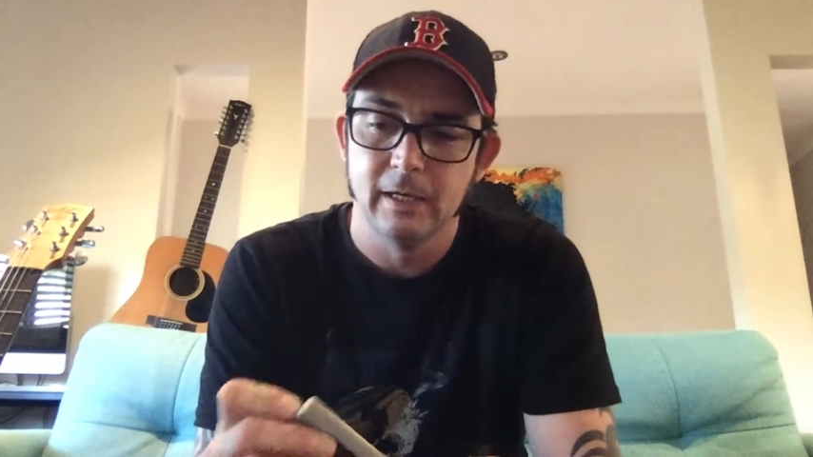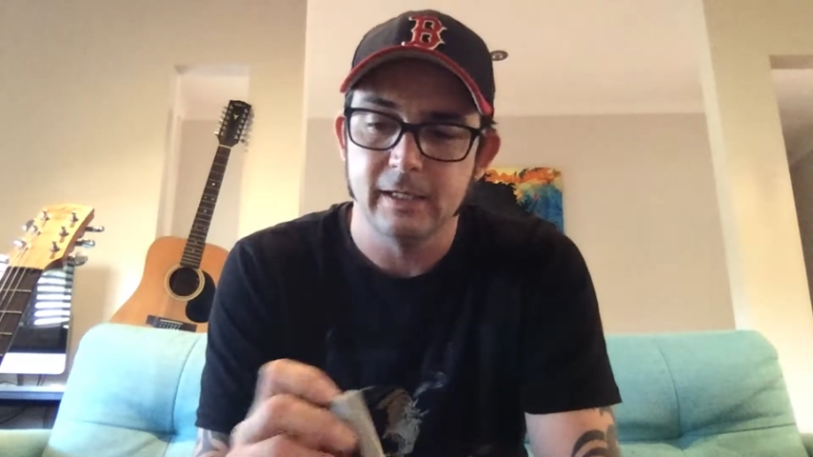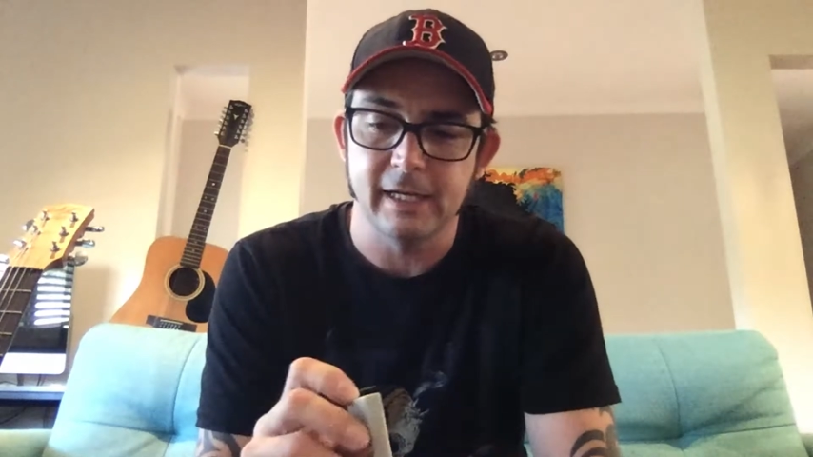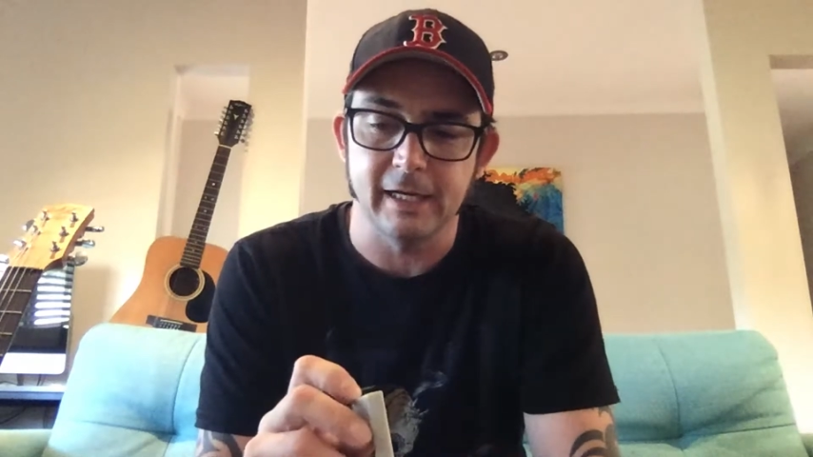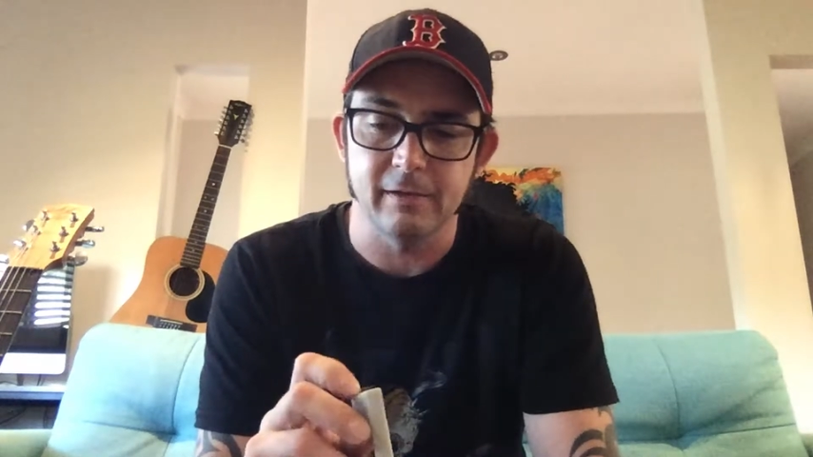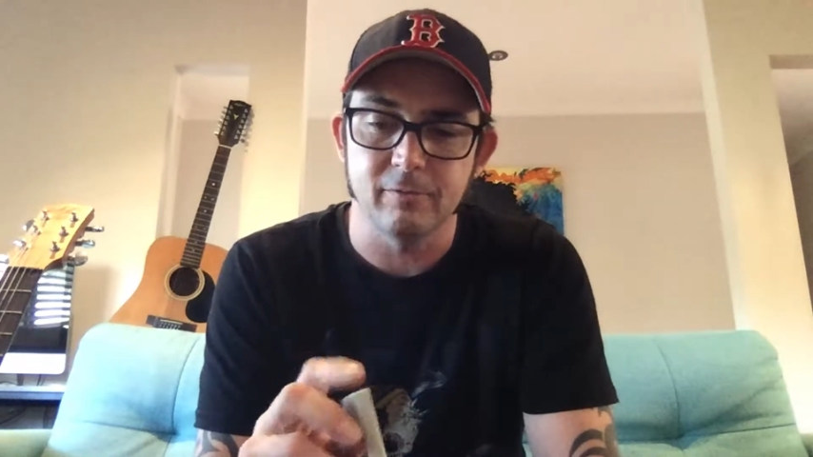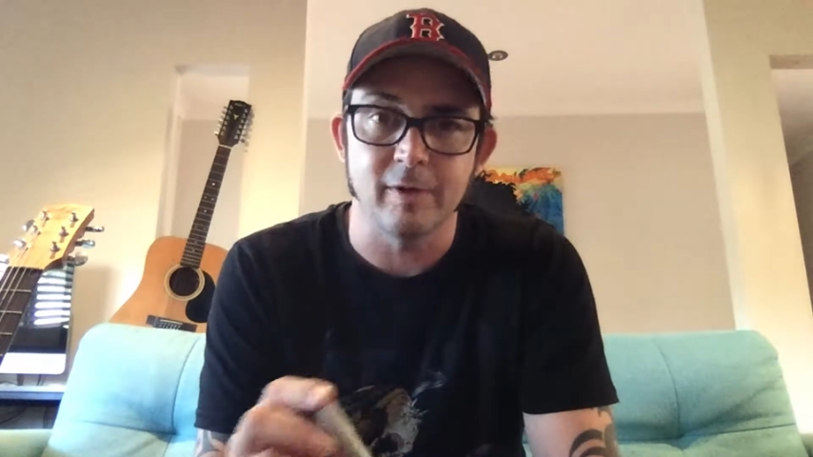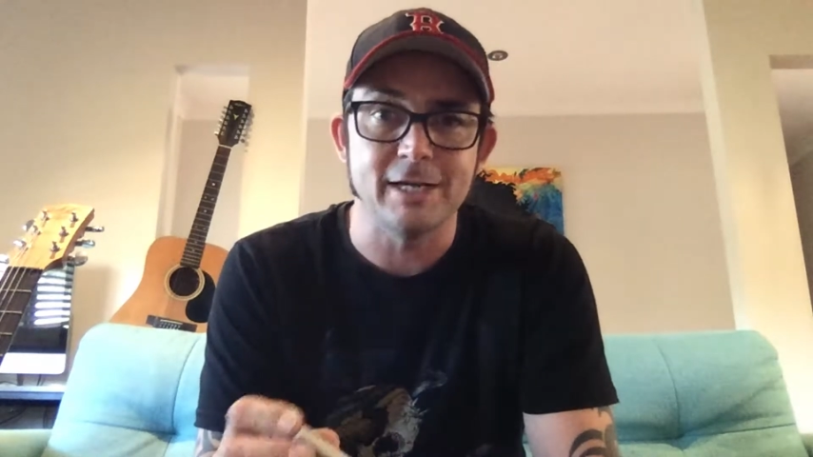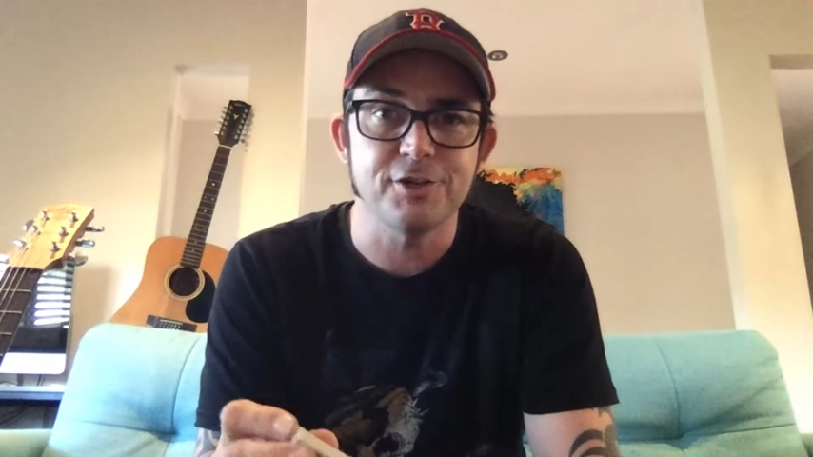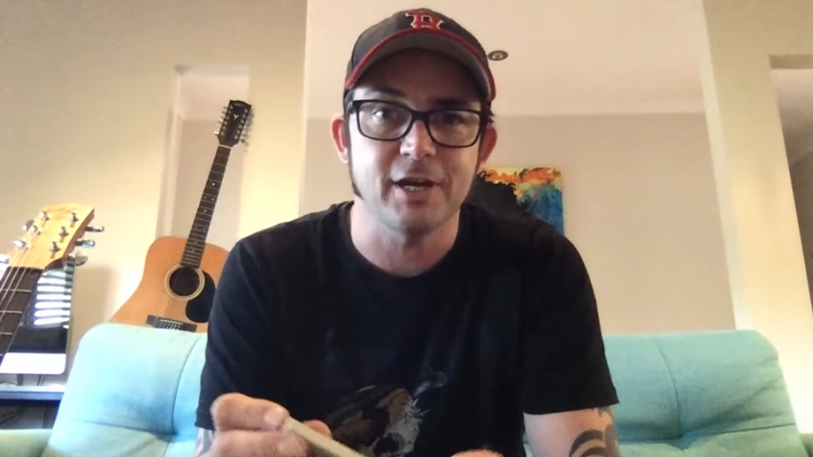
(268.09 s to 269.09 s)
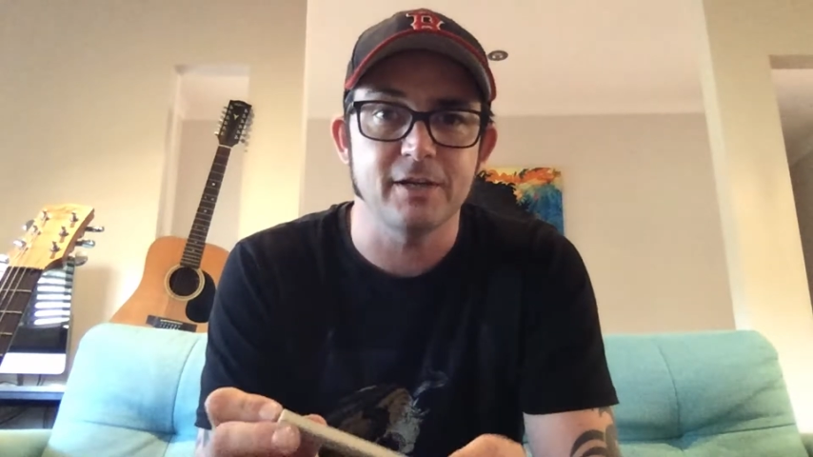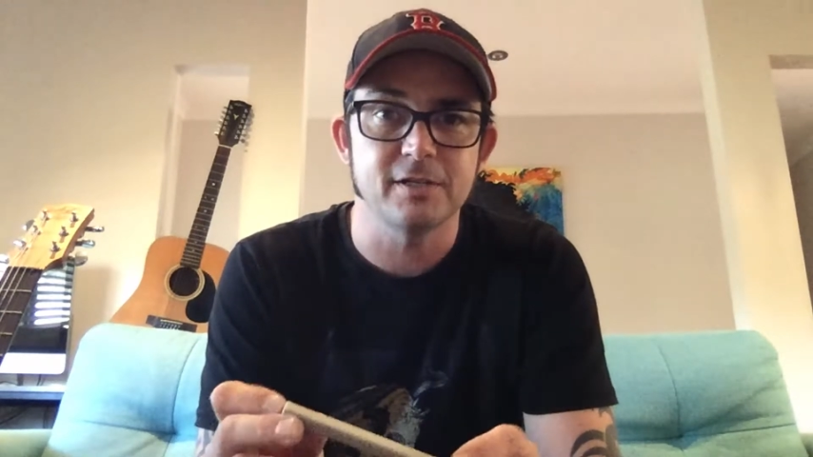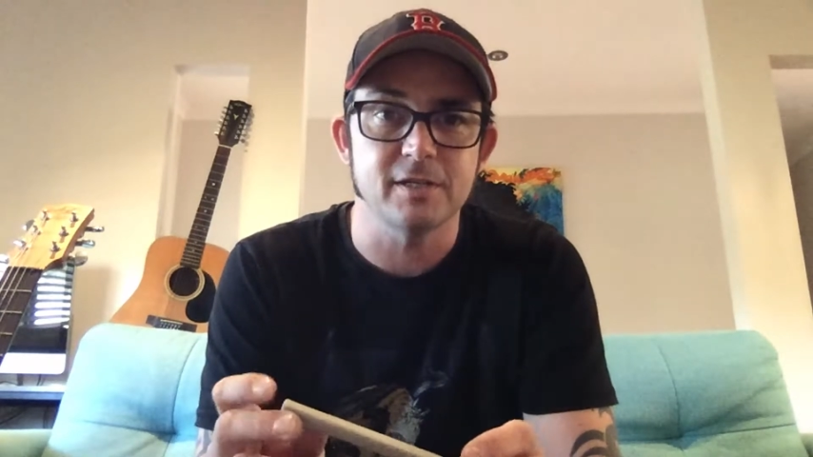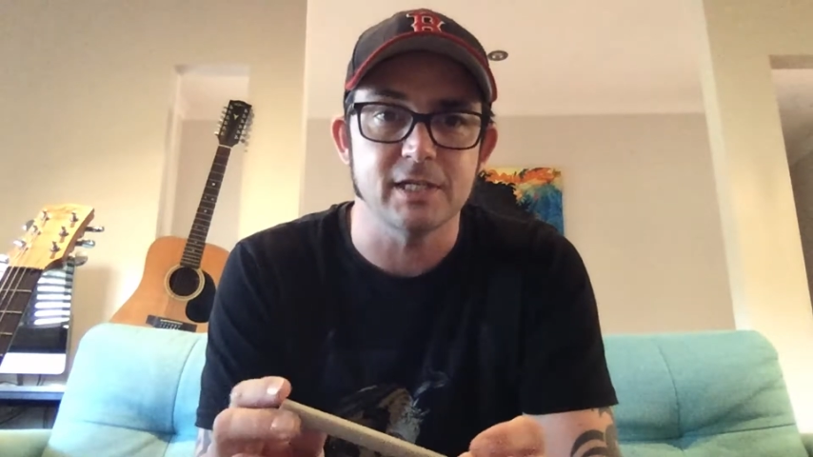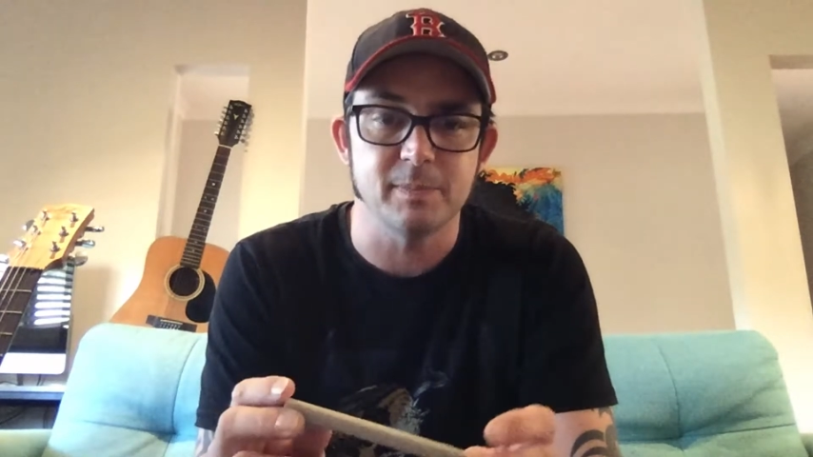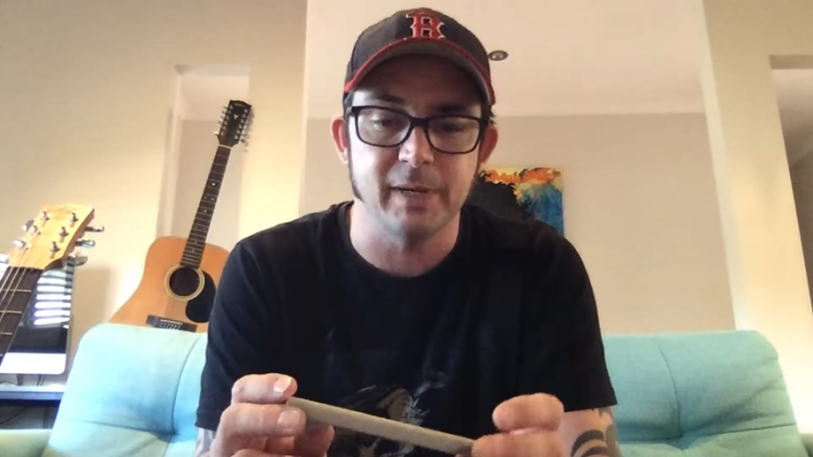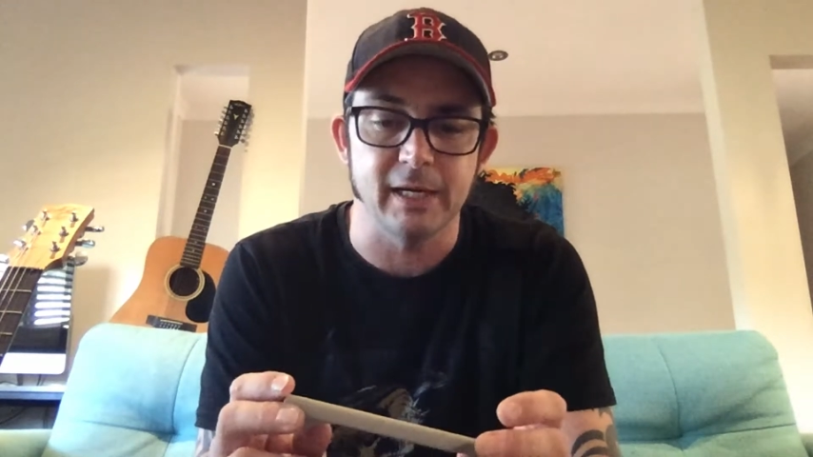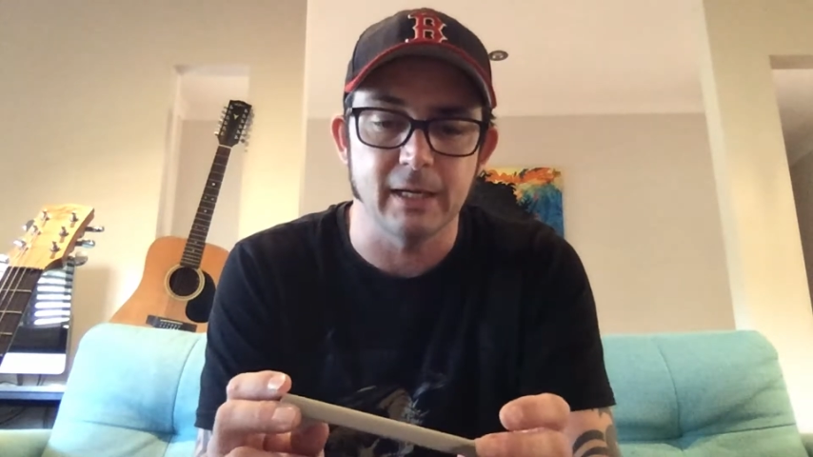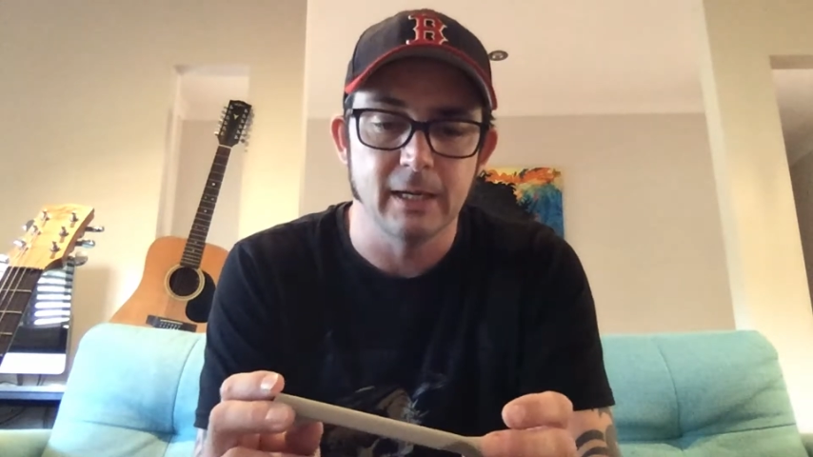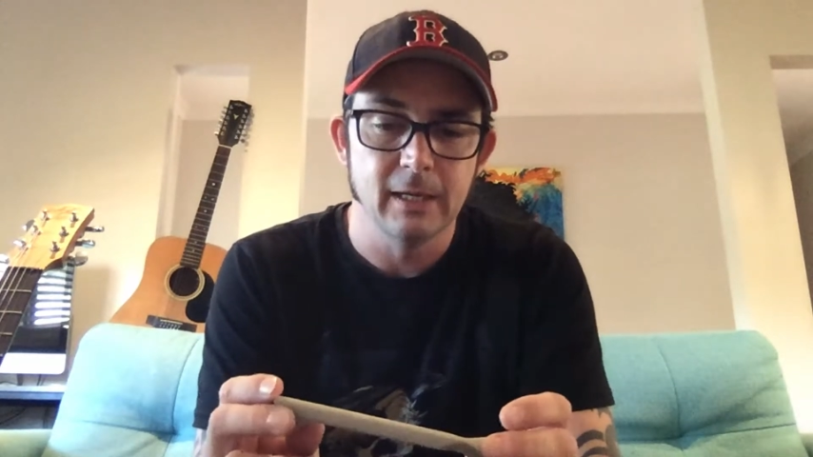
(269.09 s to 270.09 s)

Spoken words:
getting recharged as I speak.